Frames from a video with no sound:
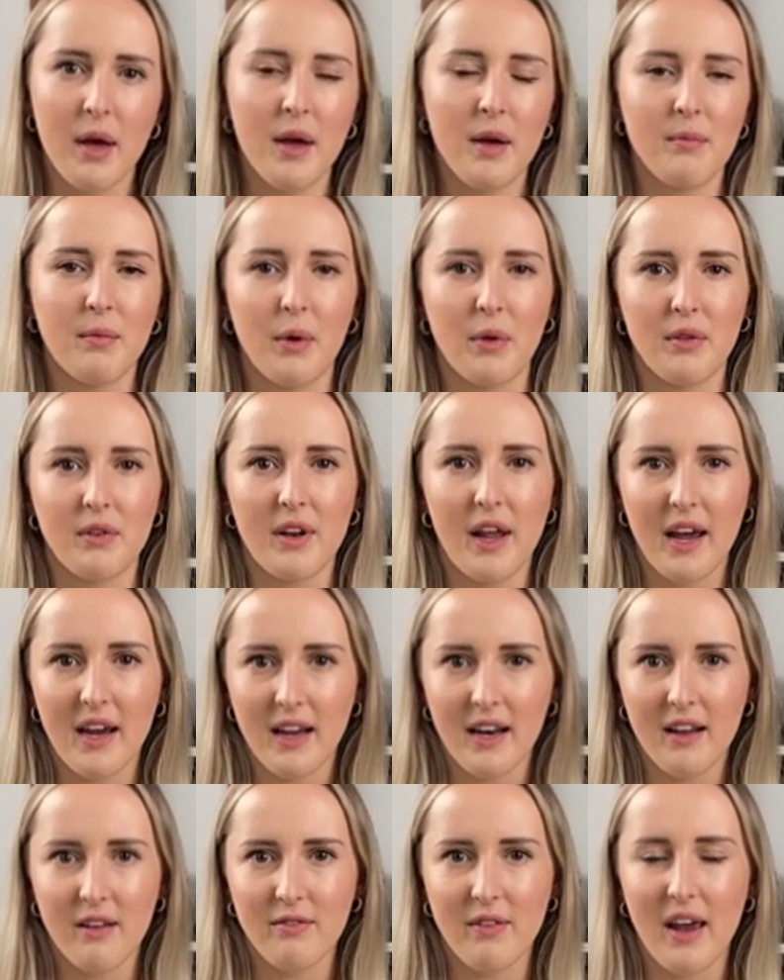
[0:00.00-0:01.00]
both
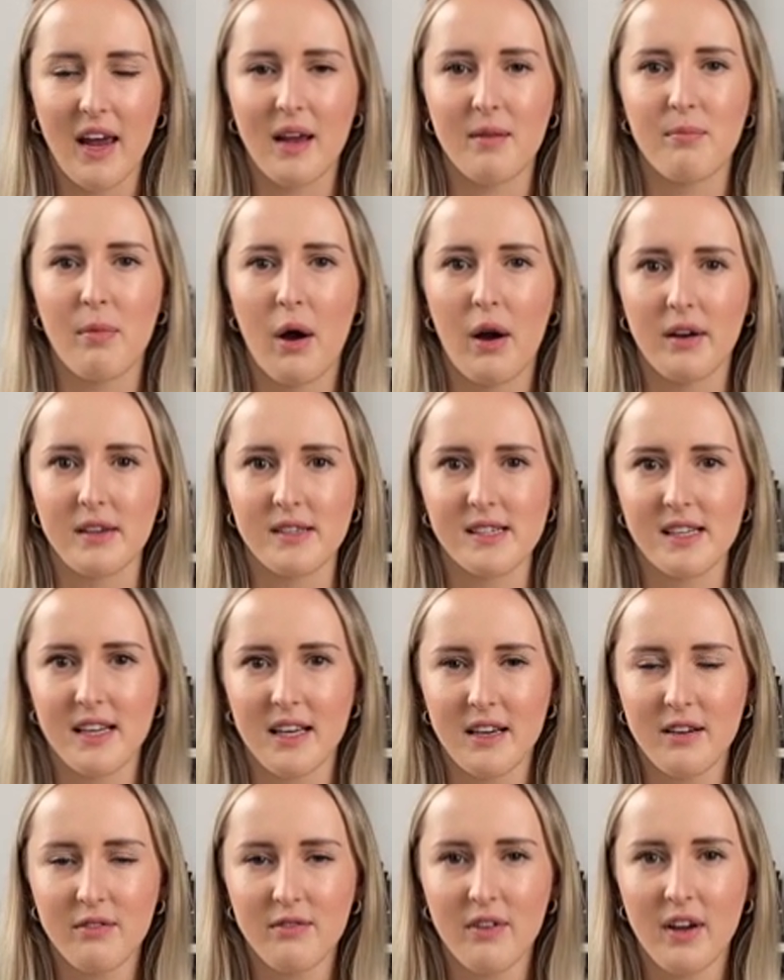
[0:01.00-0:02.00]
negative and positive.